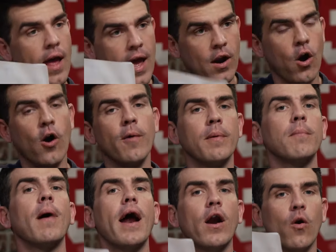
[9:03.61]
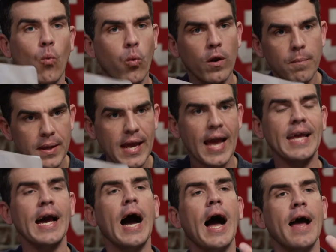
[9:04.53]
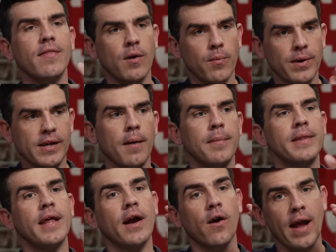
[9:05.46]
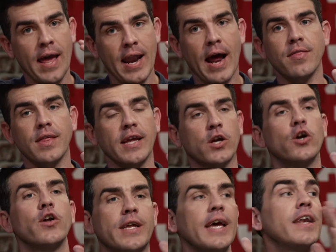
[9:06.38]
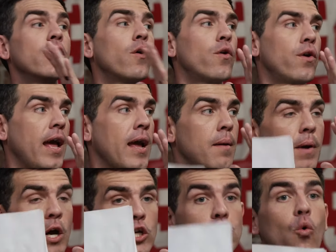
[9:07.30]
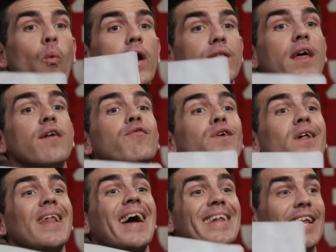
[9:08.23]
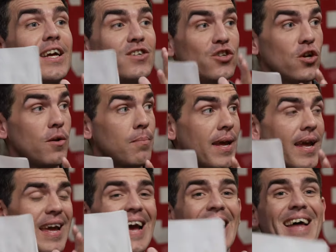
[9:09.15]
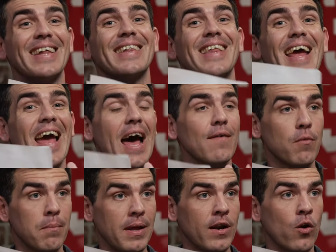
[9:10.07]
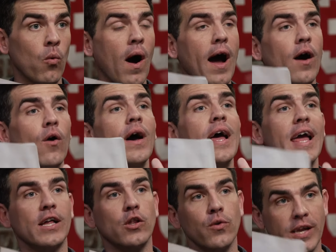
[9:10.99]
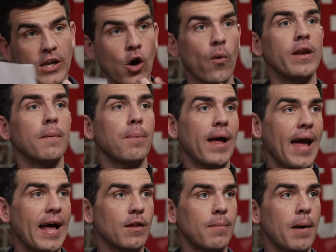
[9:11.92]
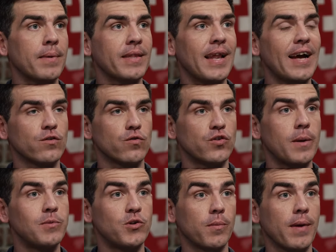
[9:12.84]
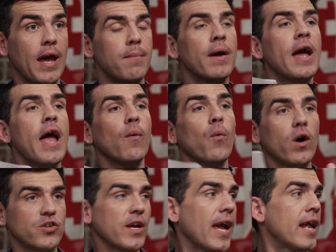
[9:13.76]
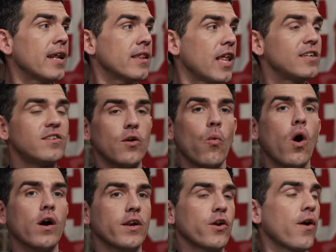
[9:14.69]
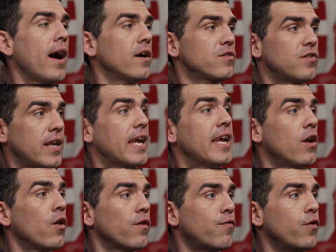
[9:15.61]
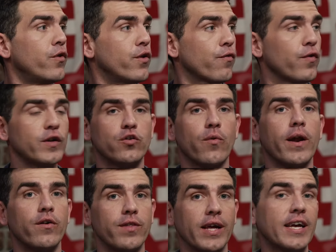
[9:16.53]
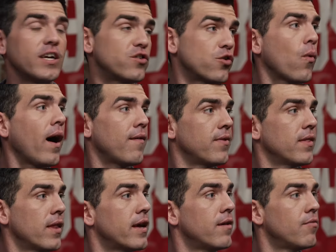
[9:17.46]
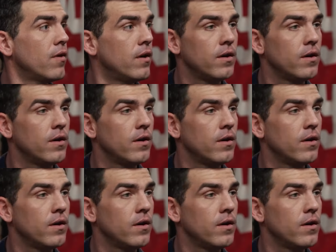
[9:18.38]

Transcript: And Urban Meyer would be a guy that would come in there and I think could get Notre Dame to where they feel like they should be and that they haven't been in a while, including going to play Alabama in the national championship game and watching Eddie Lacy walk in your house and eat all the food in your refrigerator and then kiss your wife and leave.